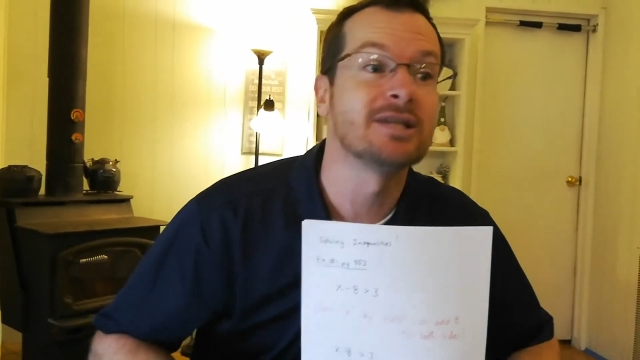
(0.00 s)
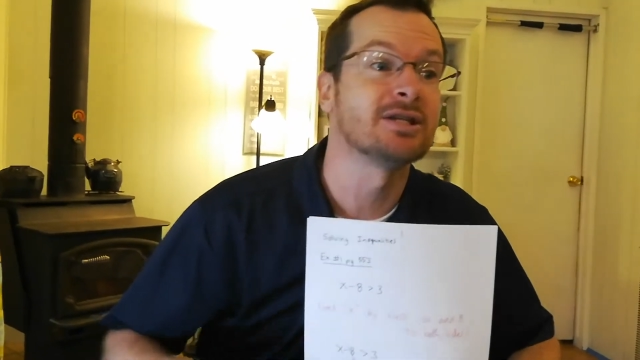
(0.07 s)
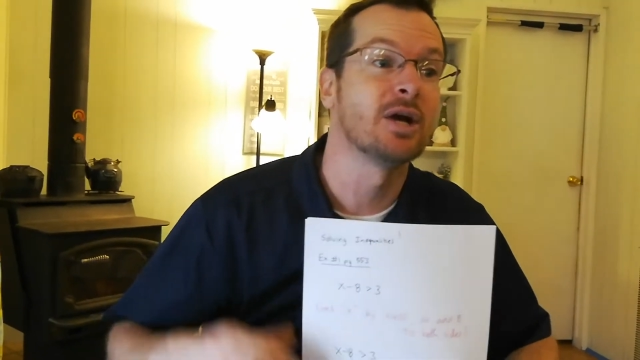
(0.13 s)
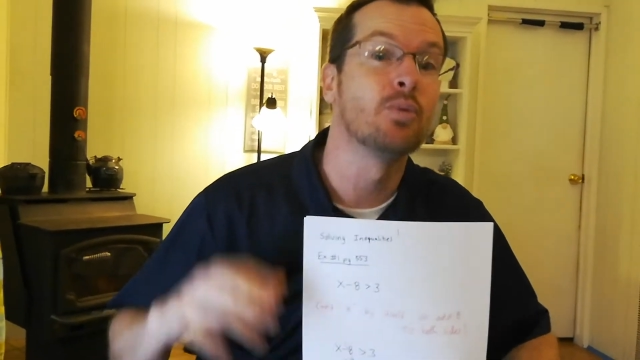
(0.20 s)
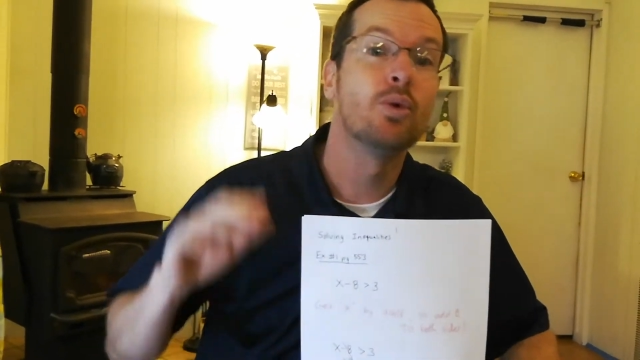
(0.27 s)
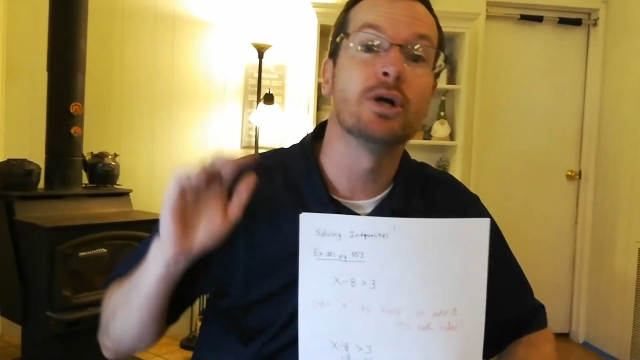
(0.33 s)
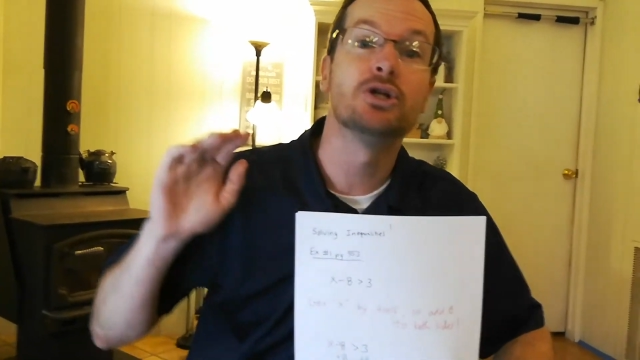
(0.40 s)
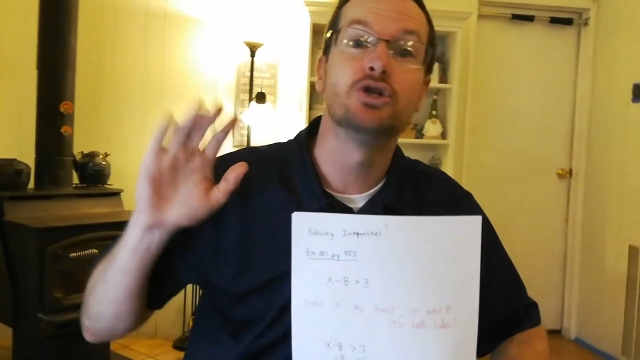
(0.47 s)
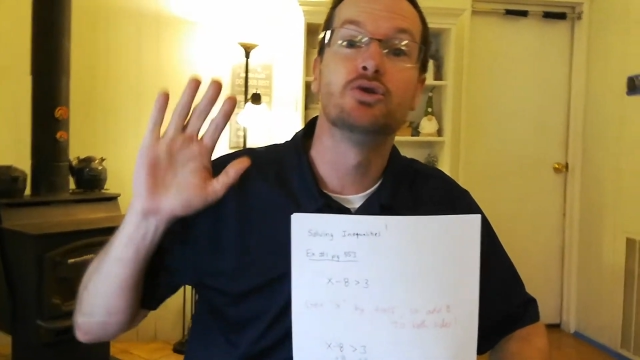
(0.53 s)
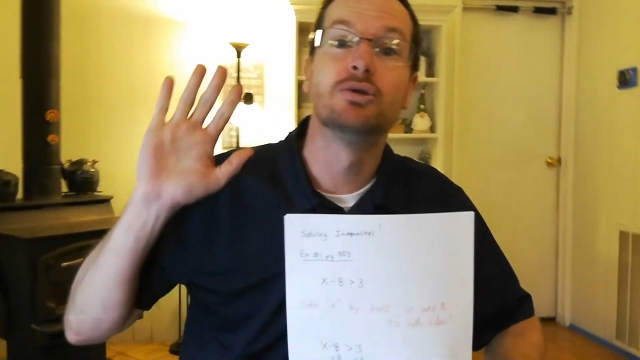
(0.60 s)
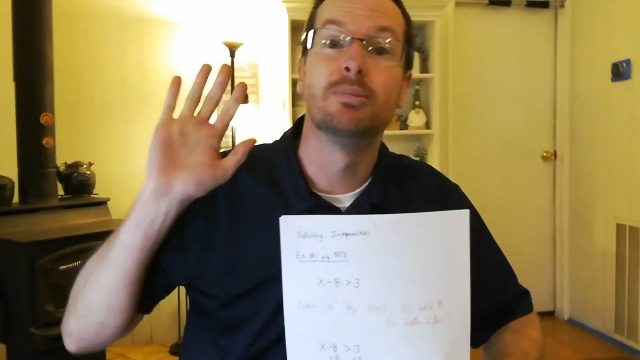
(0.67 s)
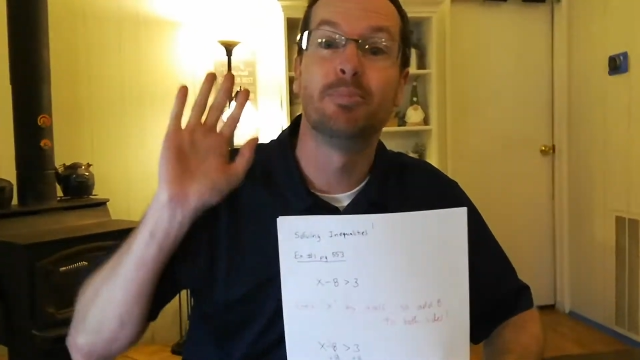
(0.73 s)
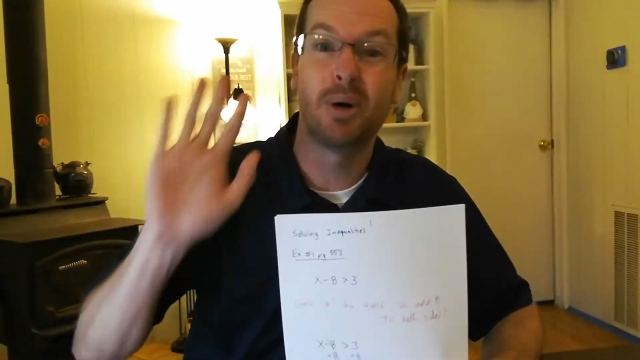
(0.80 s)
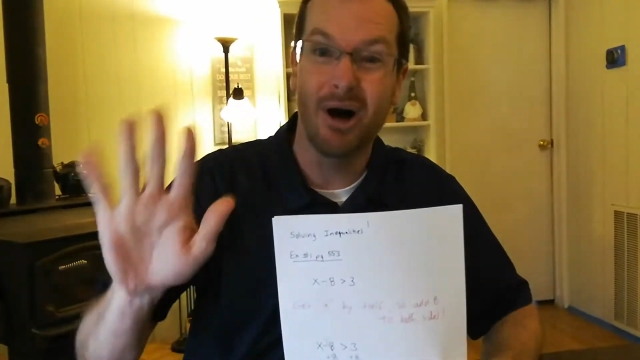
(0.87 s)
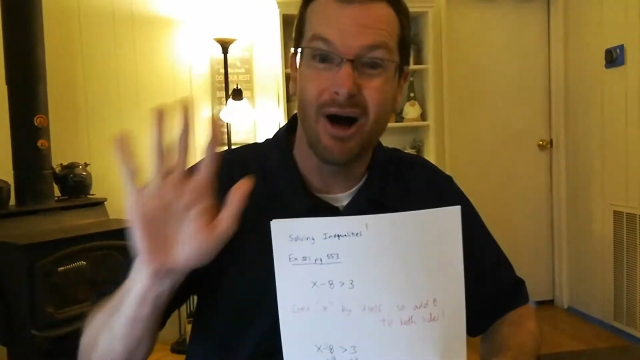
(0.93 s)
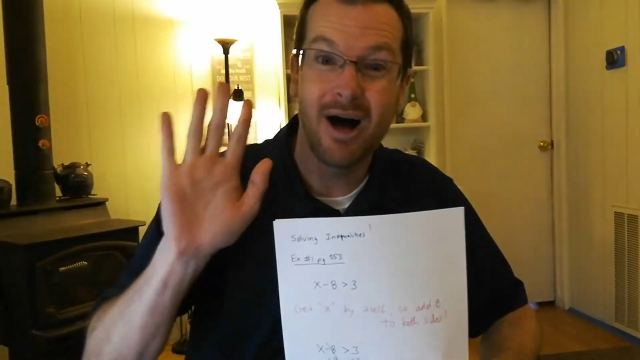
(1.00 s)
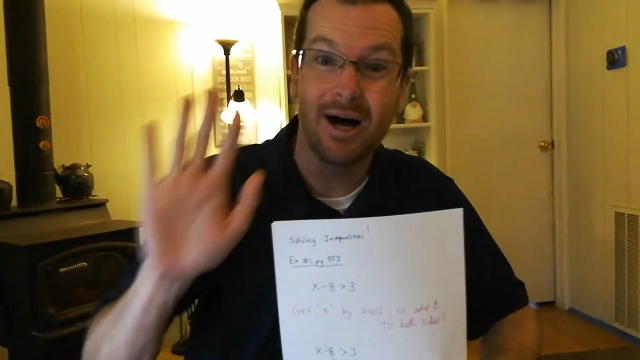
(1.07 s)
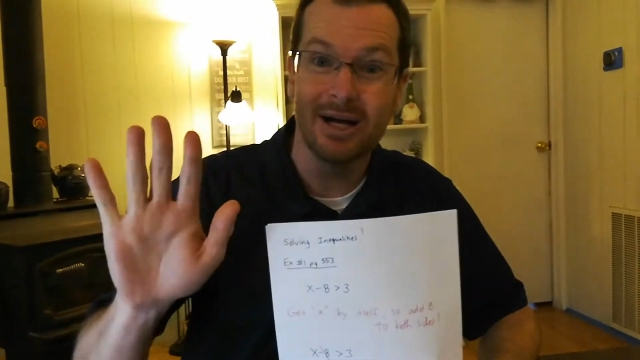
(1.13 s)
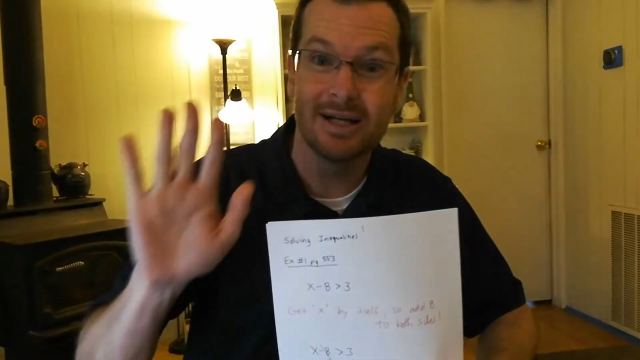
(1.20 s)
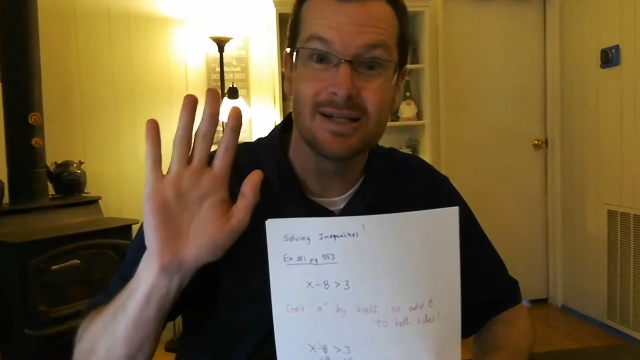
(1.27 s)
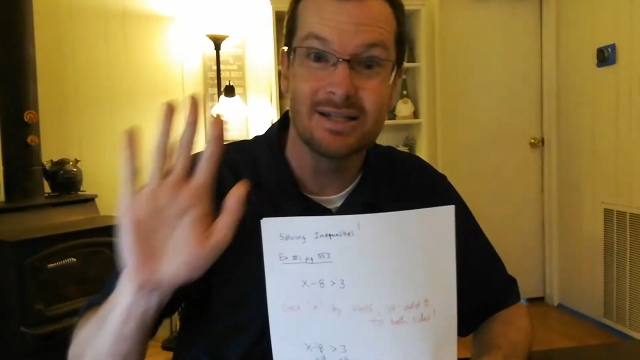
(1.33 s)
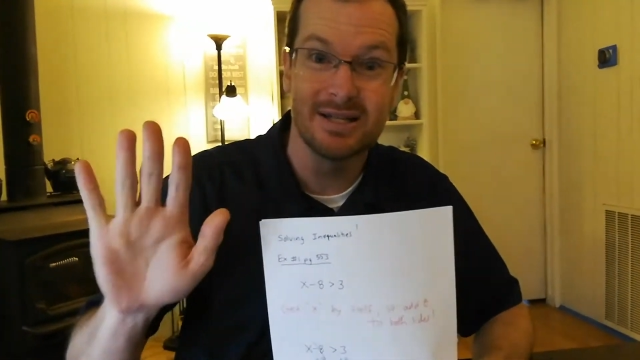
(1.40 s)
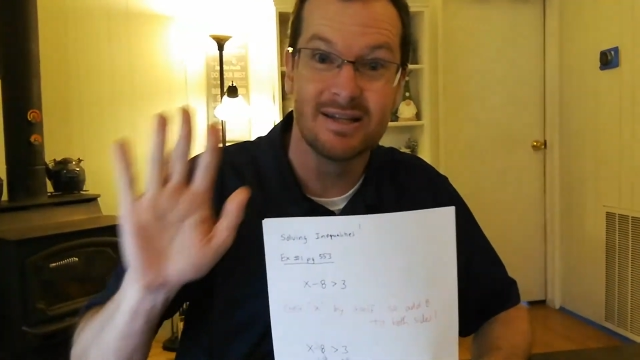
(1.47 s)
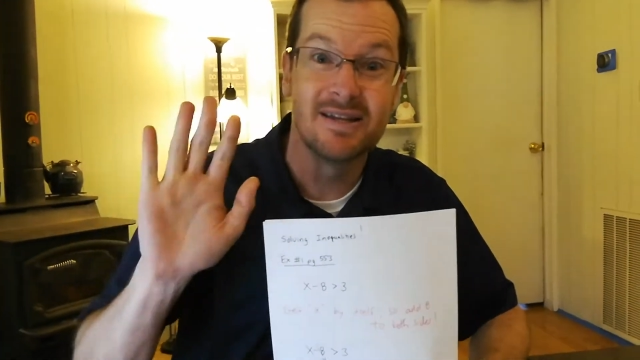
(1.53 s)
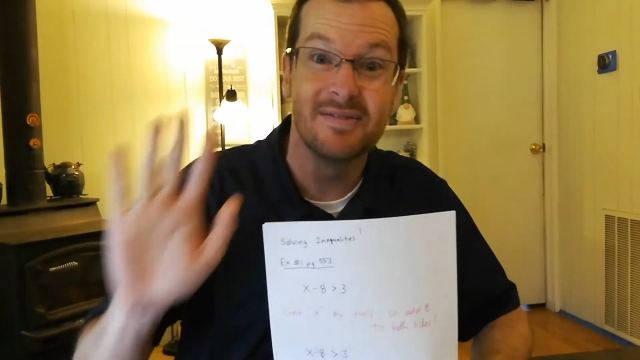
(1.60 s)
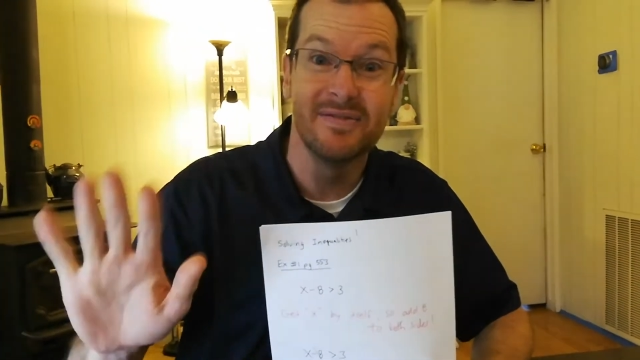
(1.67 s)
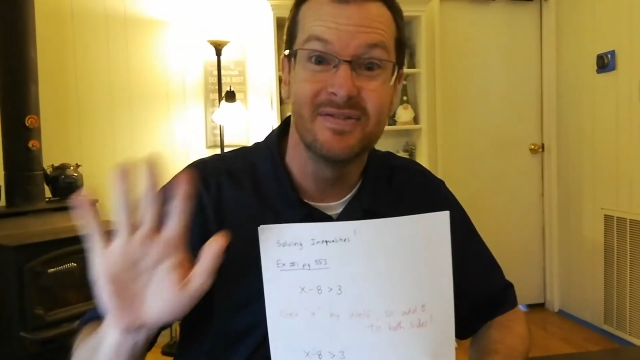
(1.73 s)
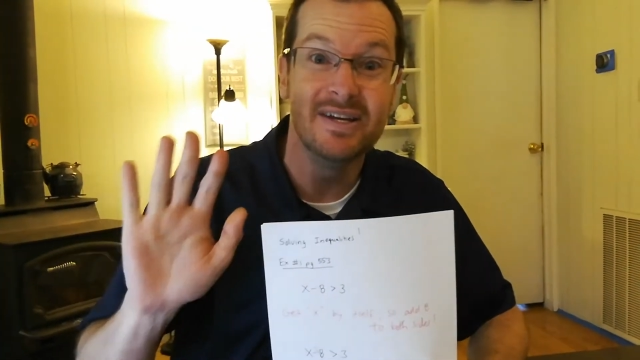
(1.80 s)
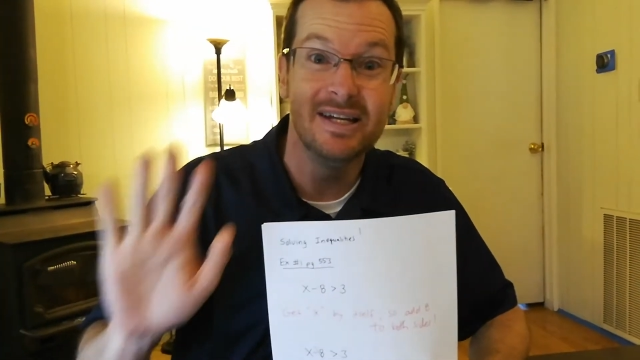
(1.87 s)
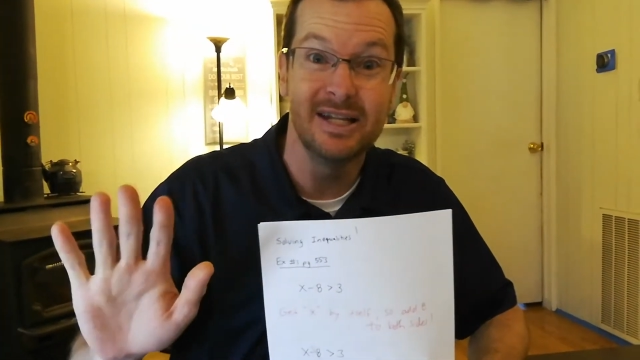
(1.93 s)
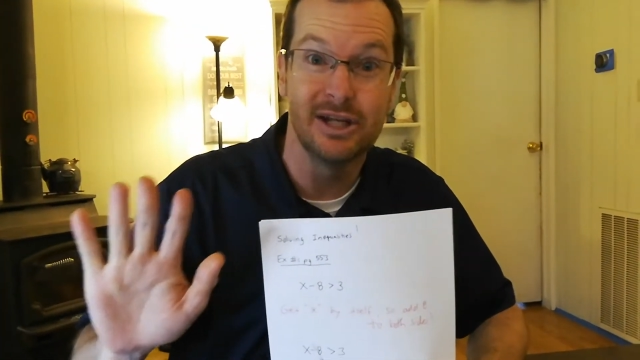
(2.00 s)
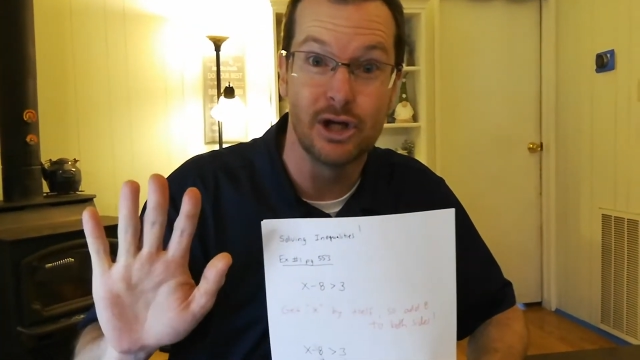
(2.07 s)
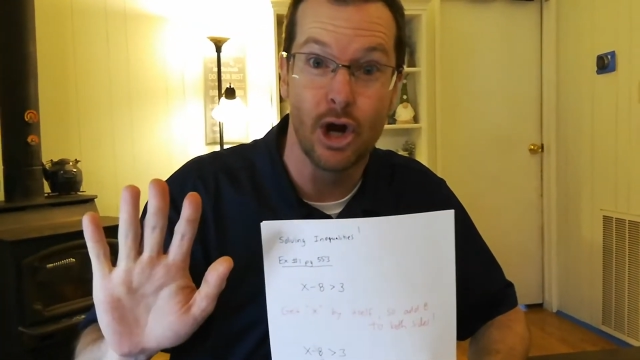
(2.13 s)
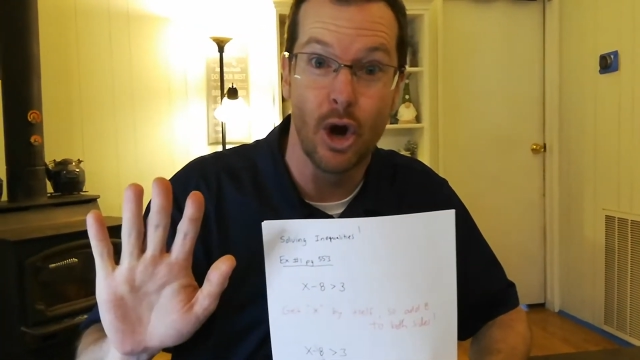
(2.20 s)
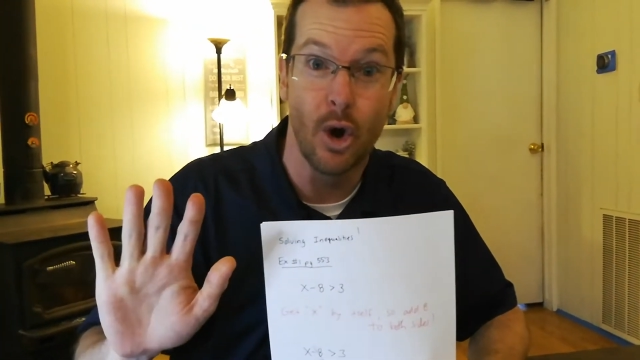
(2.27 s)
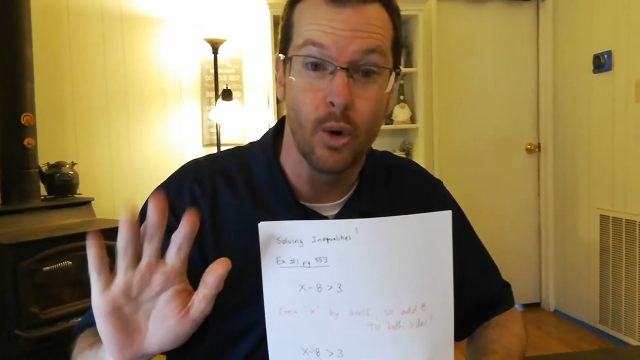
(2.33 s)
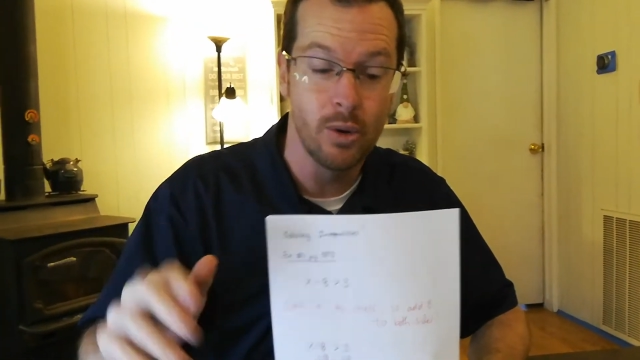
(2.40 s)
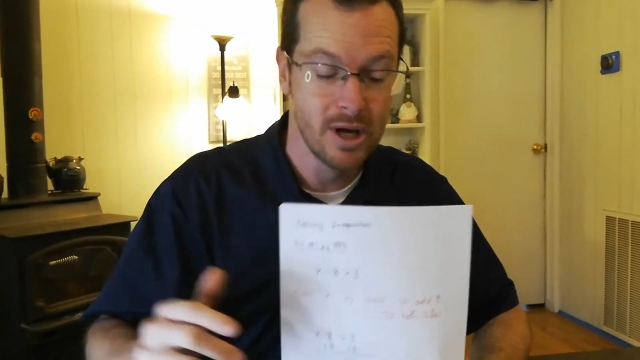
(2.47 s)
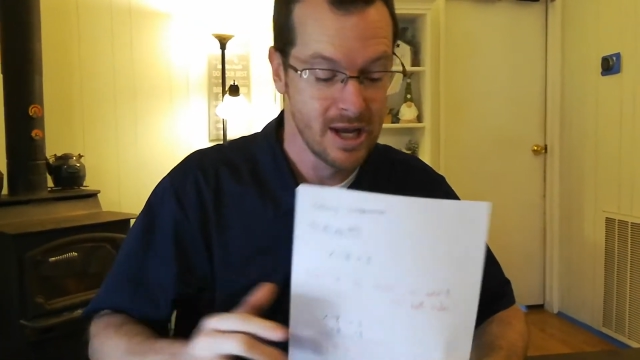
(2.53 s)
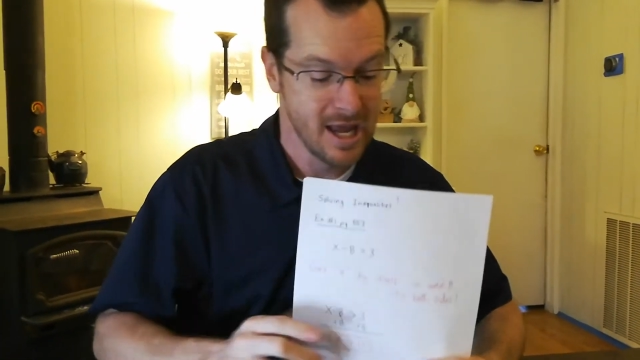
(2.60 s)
I want you to pause the video,